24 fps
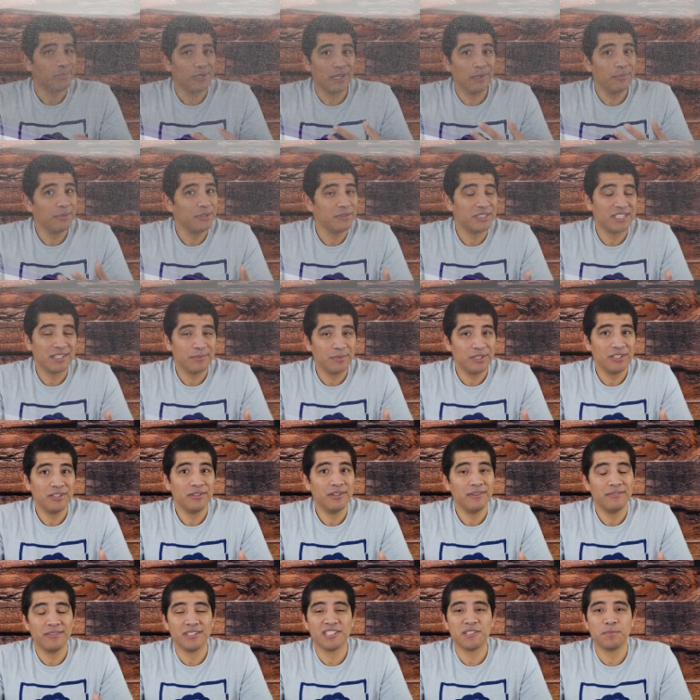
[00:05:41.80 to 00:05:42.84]
probably some of
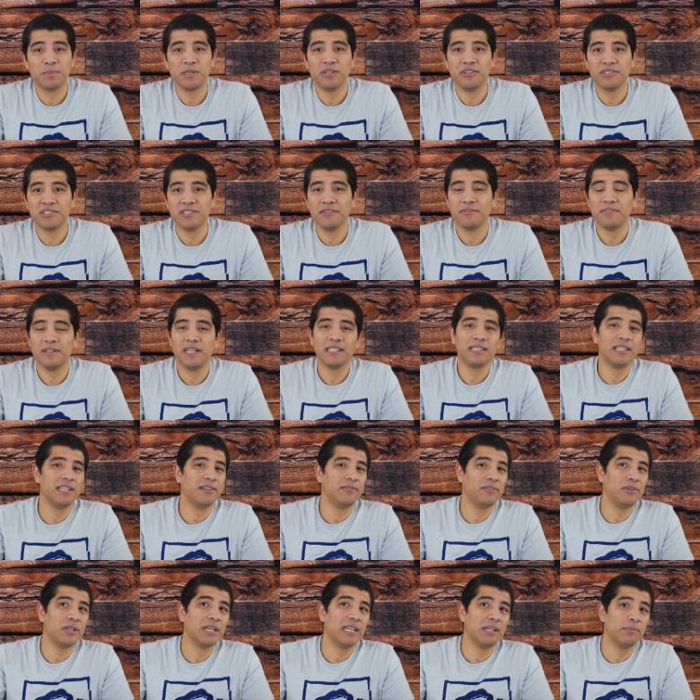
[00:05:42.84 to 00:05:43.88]
you have experienced the fact that
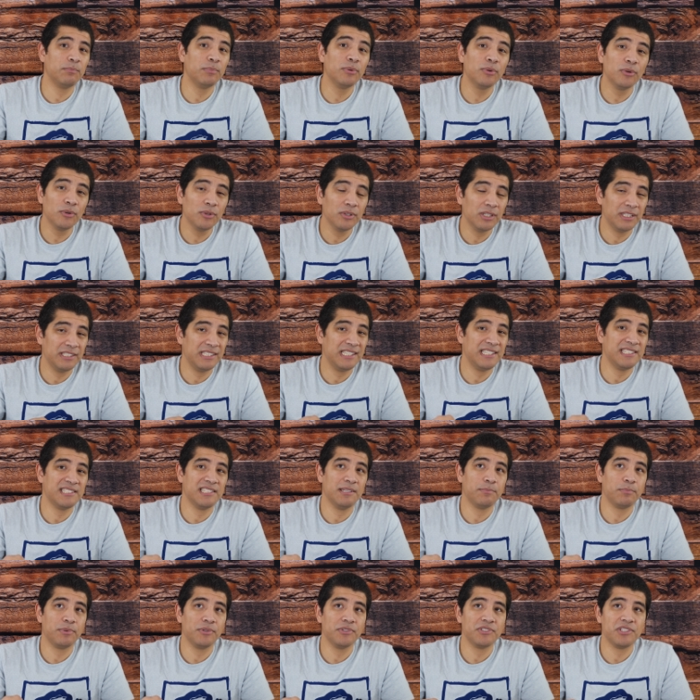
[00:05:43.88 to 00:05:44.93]
if you kind of pull on
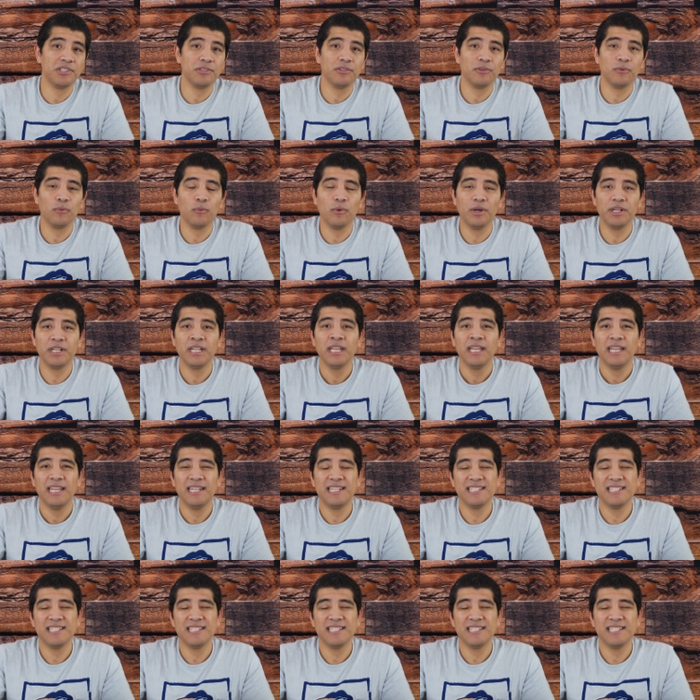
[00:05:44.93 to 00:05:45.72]
these zippers, either one,